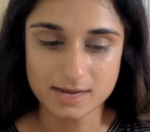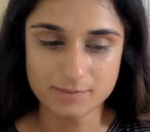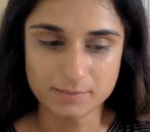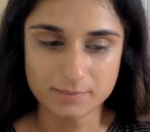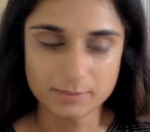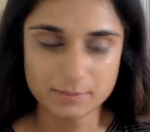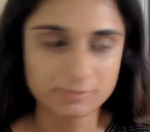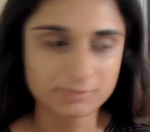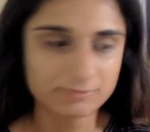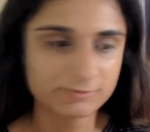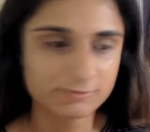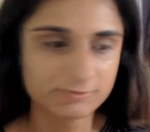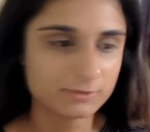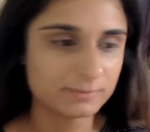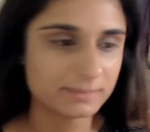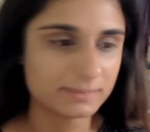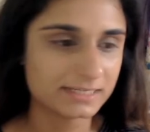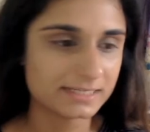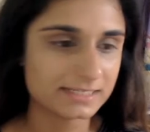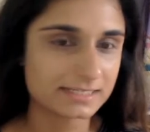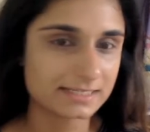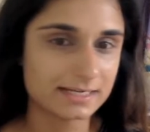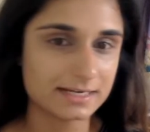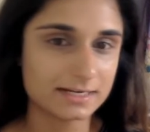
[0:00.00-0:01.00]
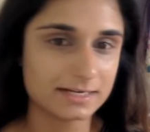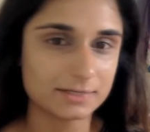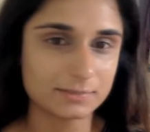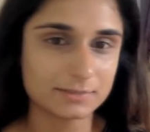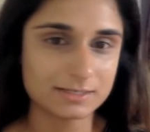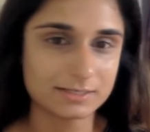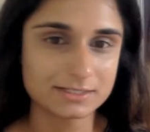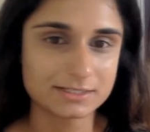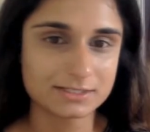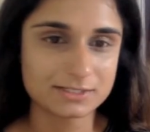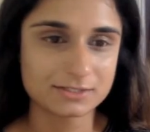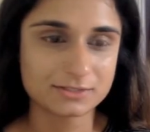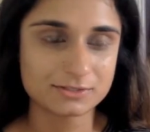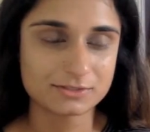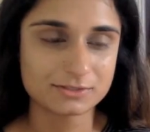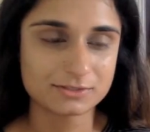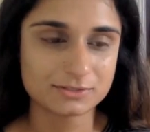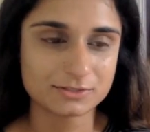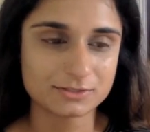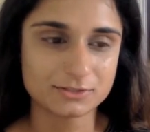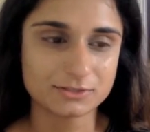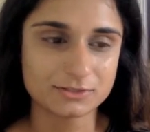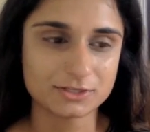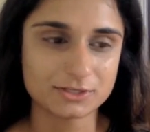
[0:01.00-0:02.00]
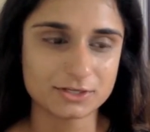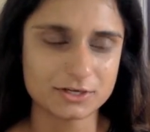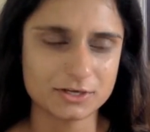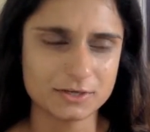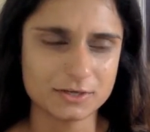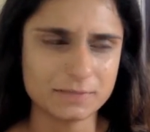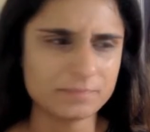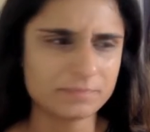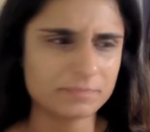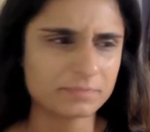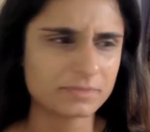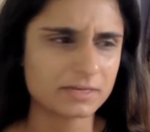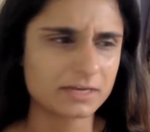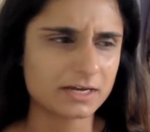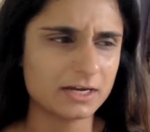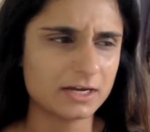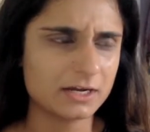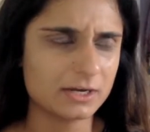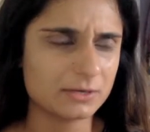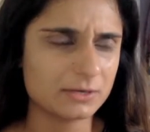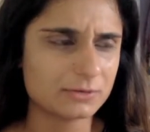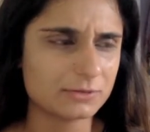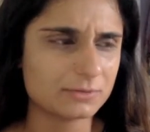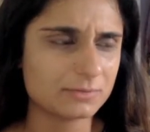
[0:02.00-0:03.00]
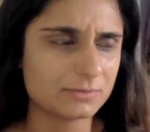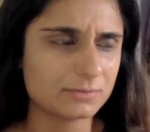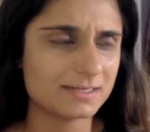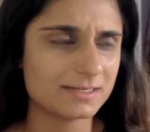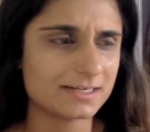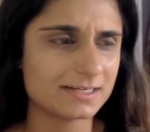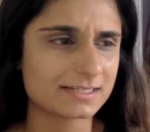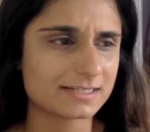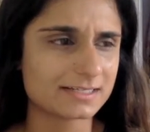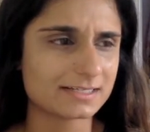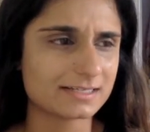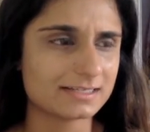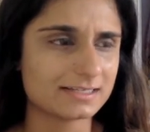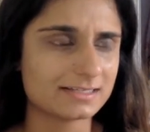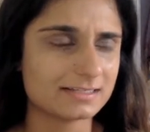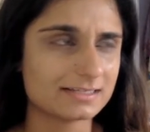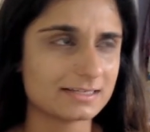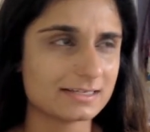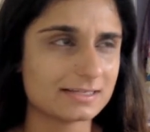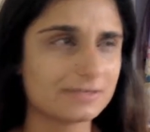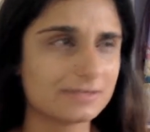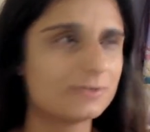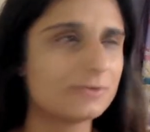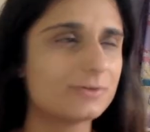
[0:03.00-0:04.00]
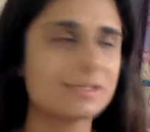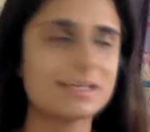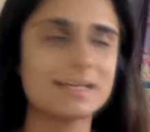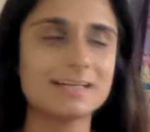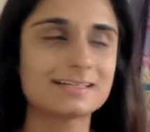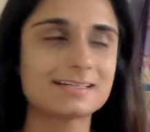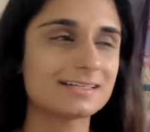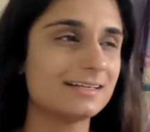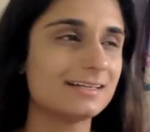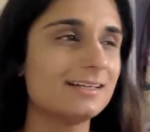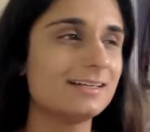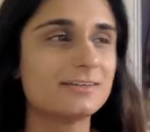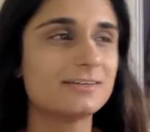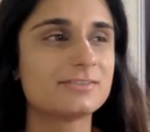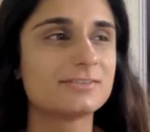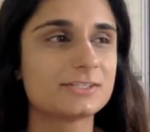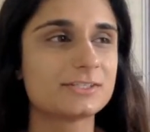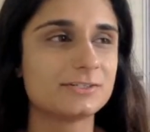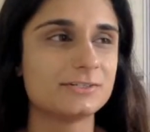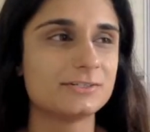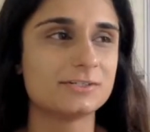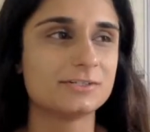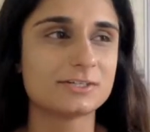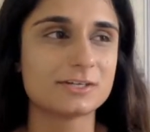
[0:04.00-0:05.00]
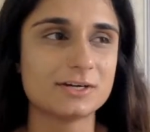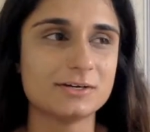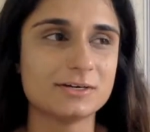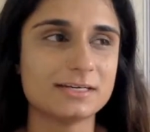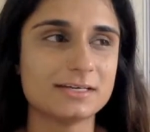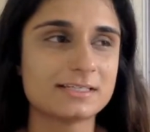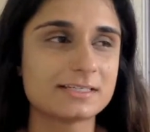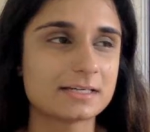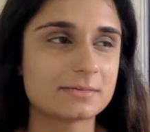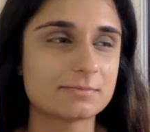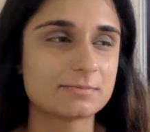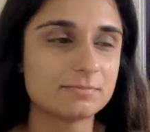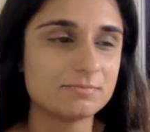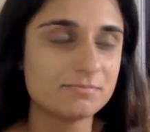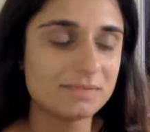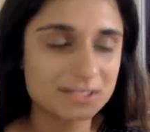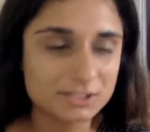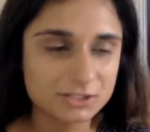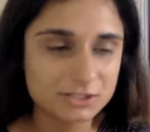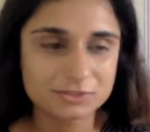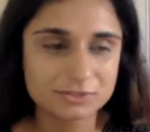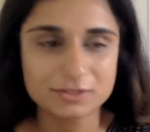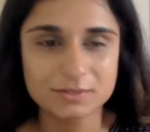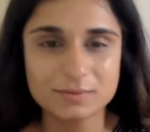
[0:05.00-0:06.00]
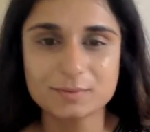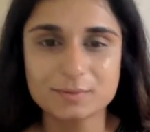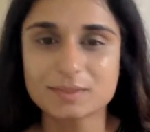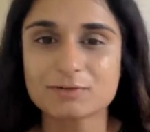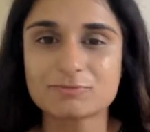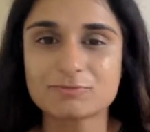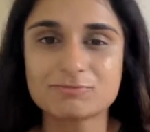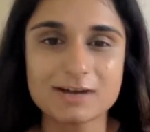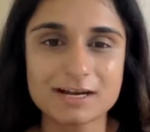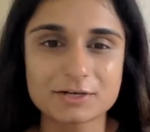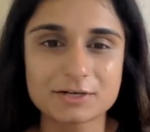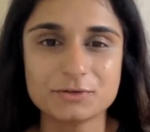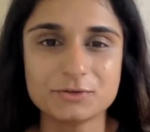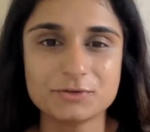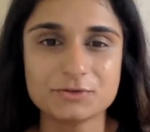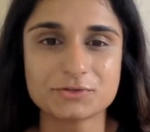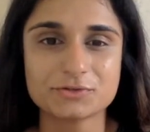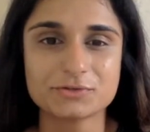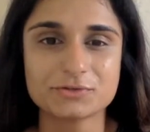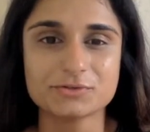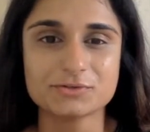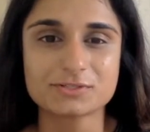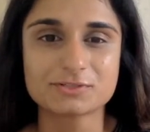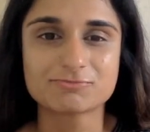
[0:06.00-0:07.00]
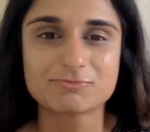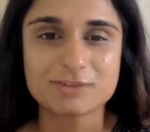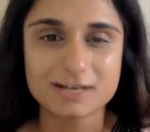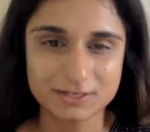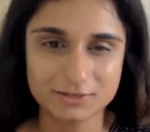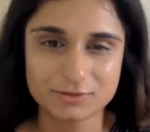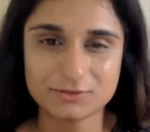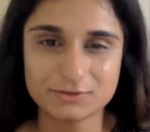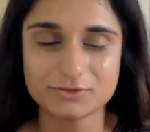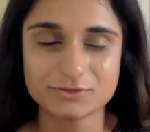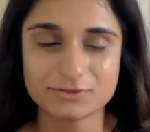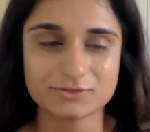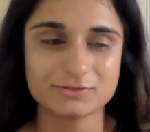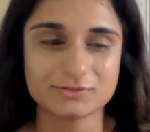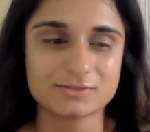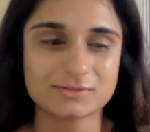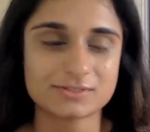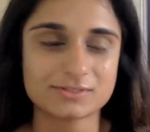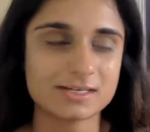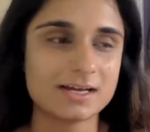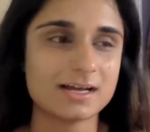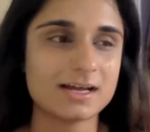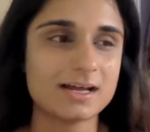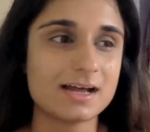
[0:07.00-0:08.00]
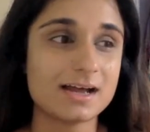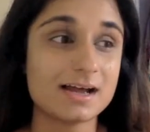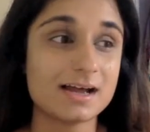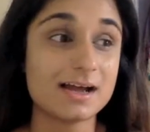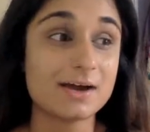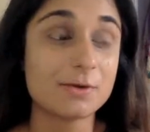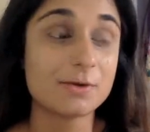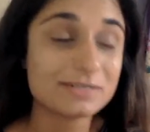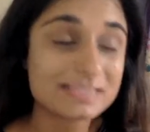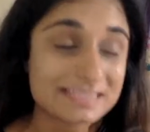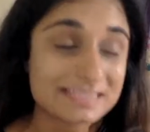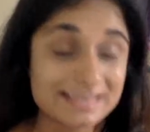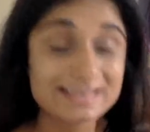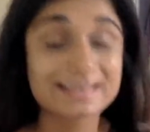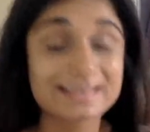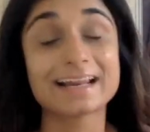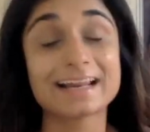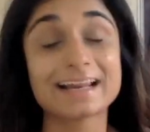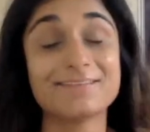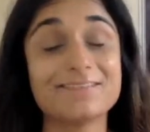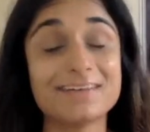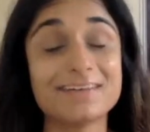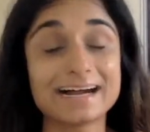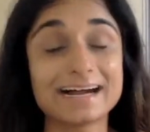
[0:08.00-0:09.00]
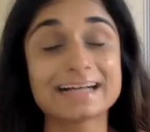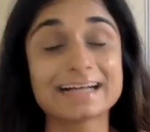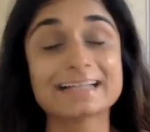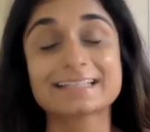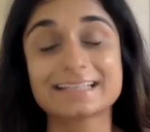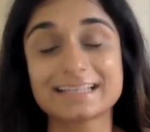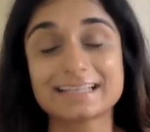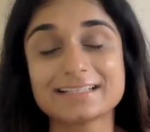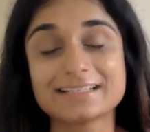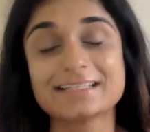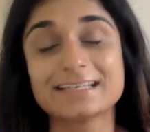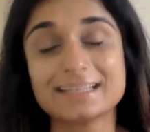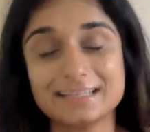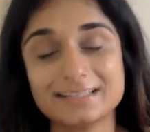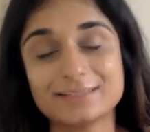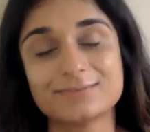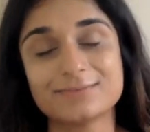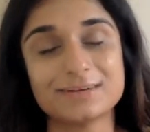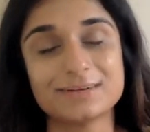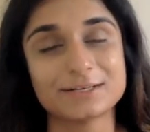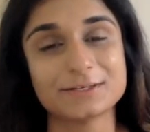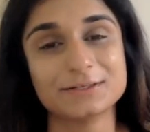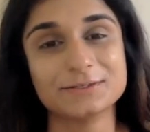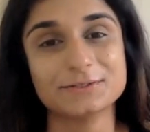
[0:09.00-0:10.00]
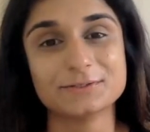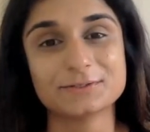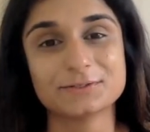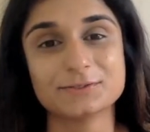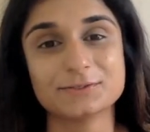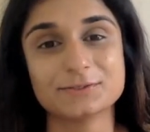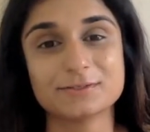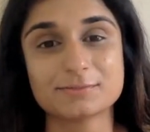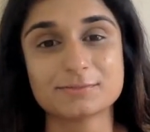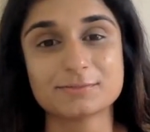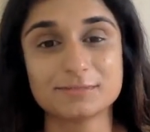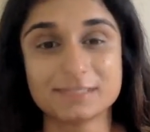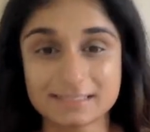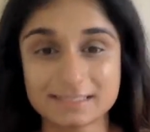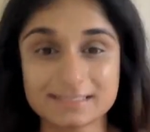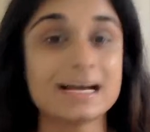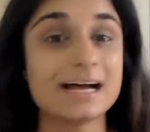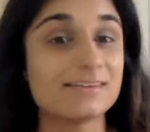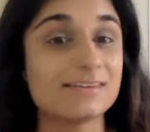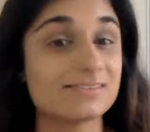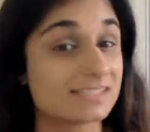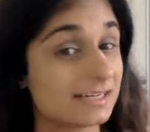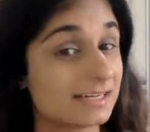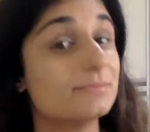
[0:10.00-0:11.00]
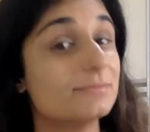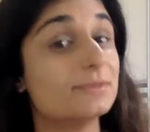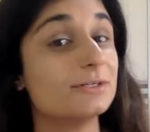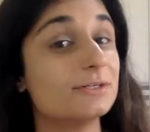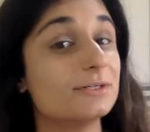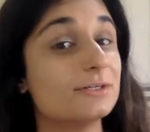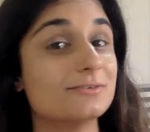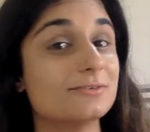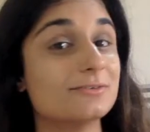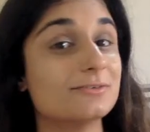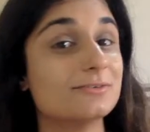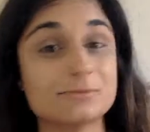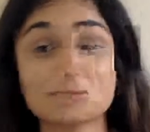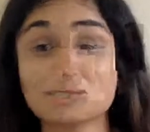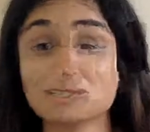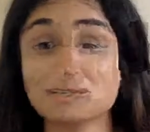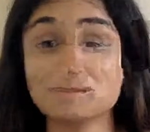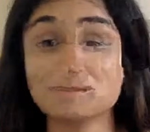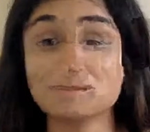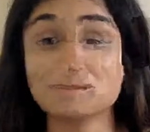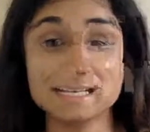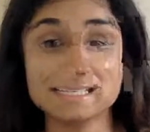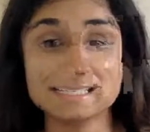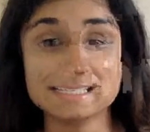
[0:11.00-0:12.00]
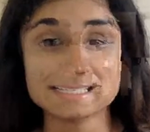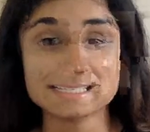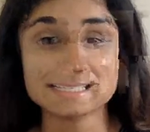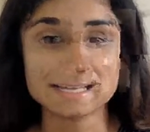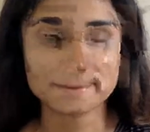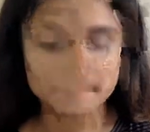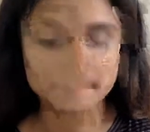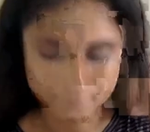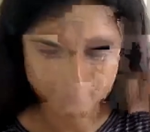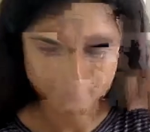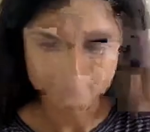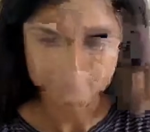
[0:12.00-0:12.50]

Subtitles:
Before me and Sabrina went to Suzhou, a local person said, "Oh yes, I love Suzhou." He said, "Make sure you eat the red noodles, red noodles." We didn't in fact get to eat the red noodles. We did have some noodles, which are amazing.